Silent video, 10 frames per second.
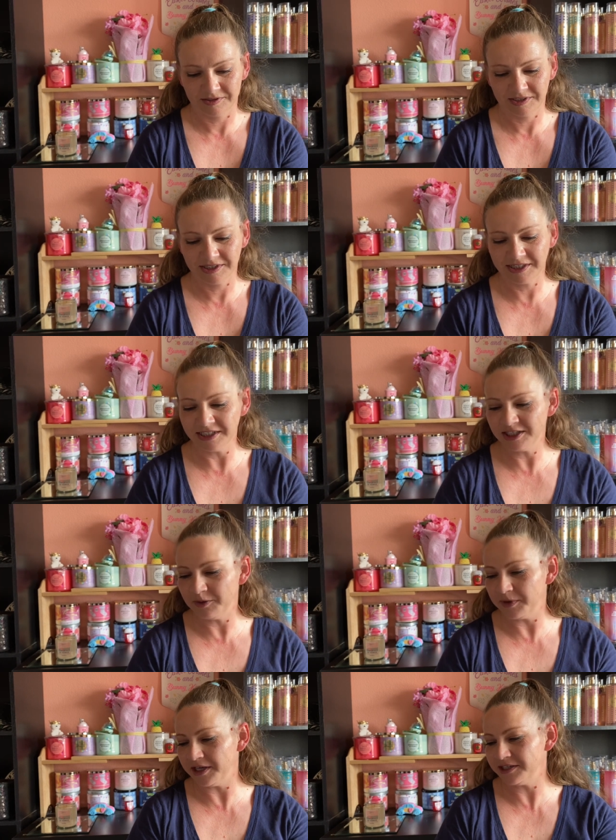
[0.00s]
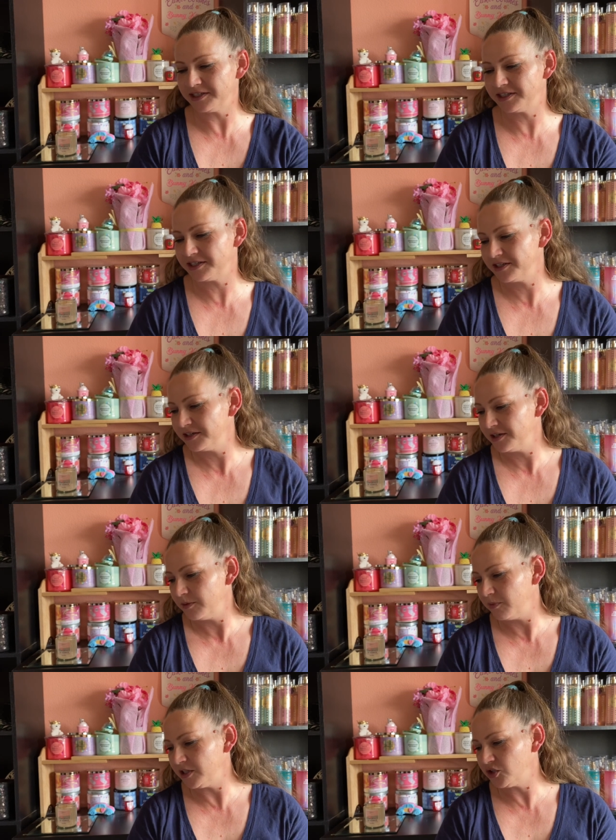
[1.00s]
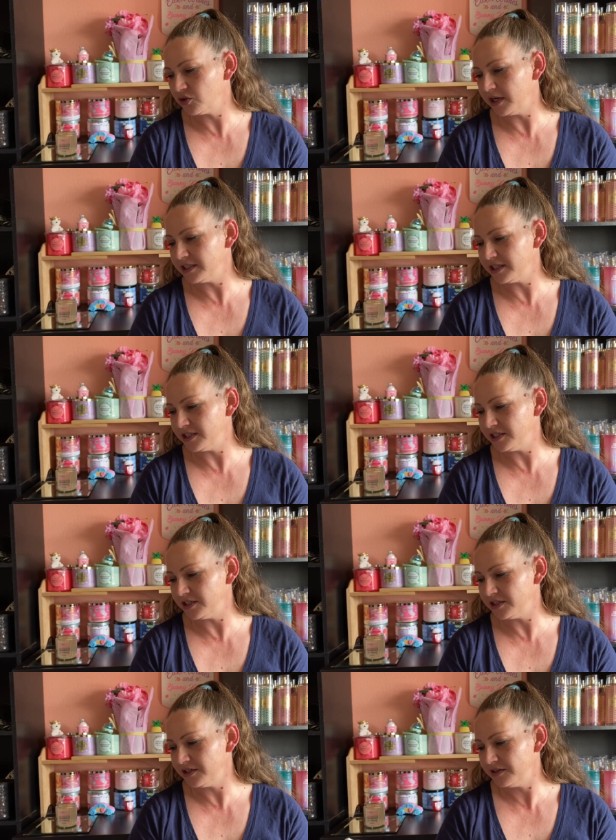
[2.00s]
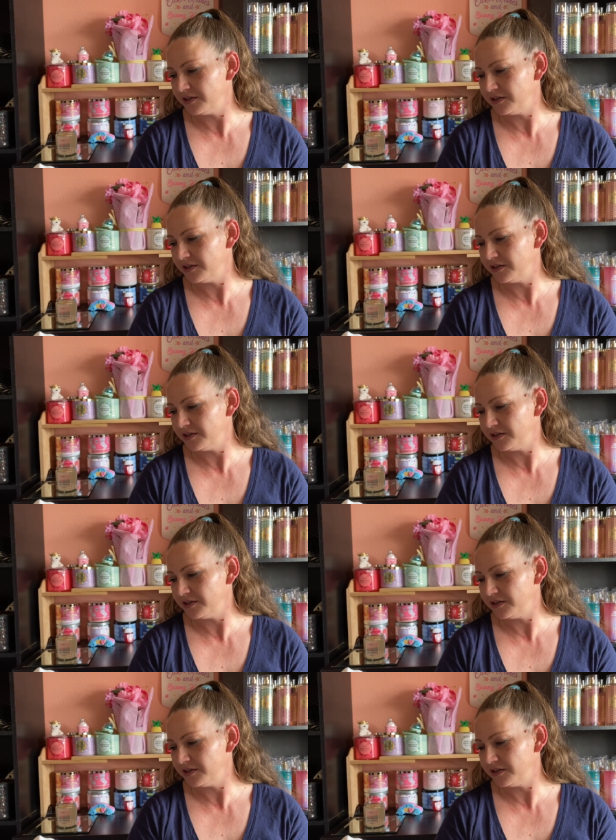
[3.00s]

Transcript: Skin to Mint Moisturizing